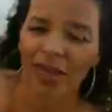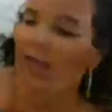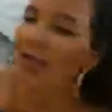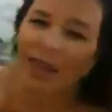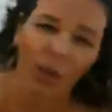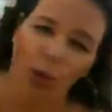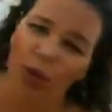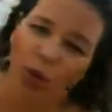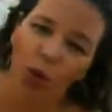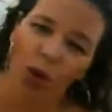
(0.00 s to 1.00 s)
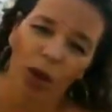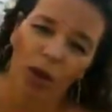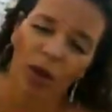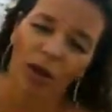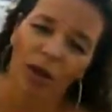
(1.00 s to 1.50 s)
That's not the way you want
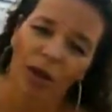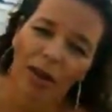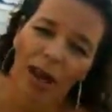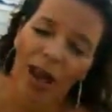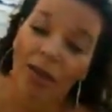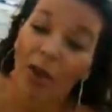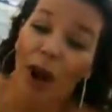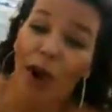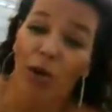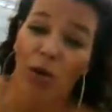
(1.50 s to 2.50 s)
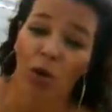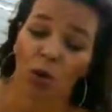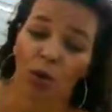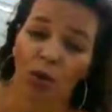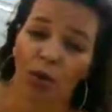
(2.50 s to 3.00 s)
to have your household.